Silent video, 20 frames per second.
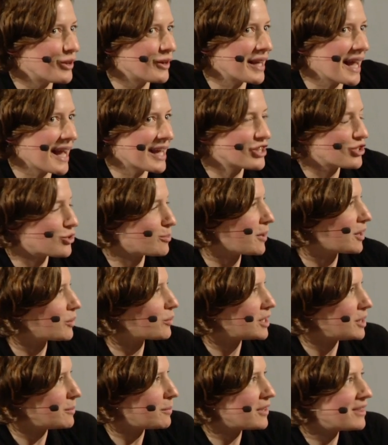doing gastropod.
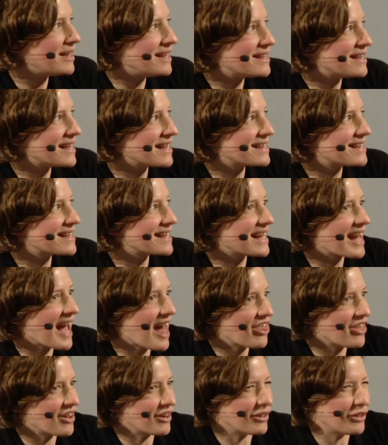When you put these things
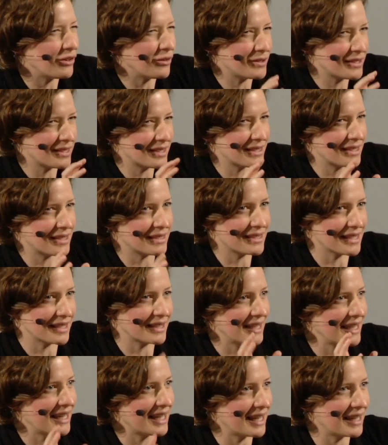together, you s-
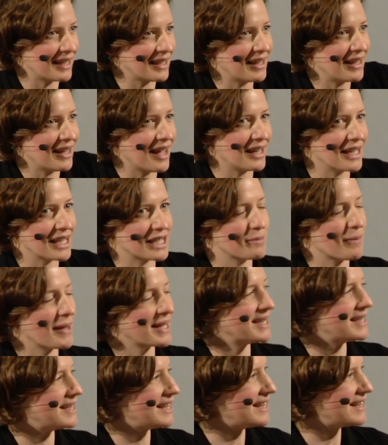suddenly get
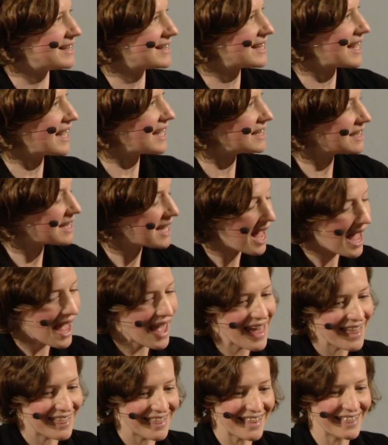unexpected insights.
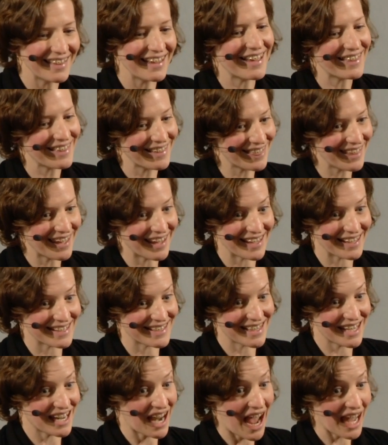And then the other thing
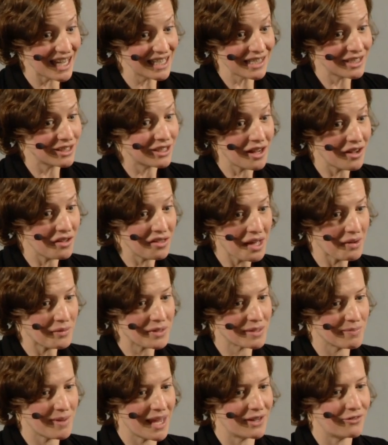is that I didn't know that
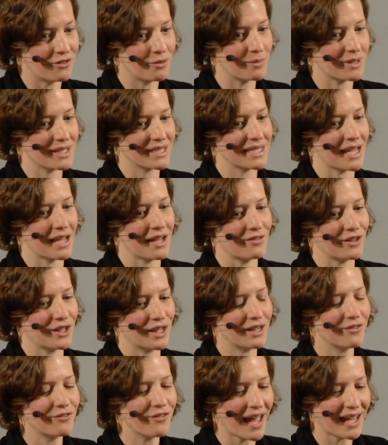was made from cassava.
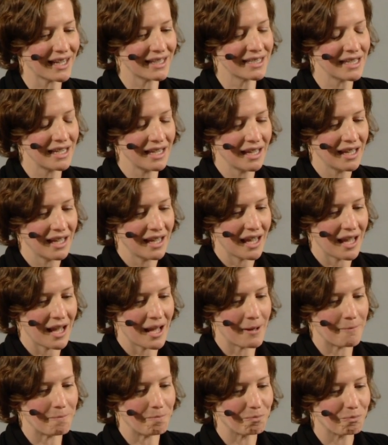And in yeah. fact,
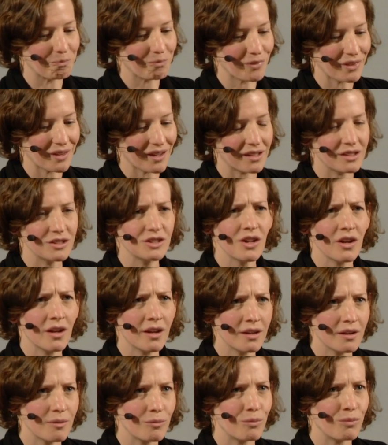um,
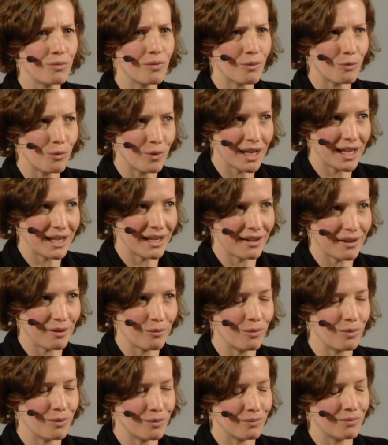d-
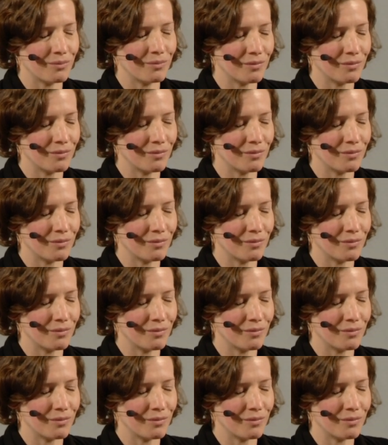we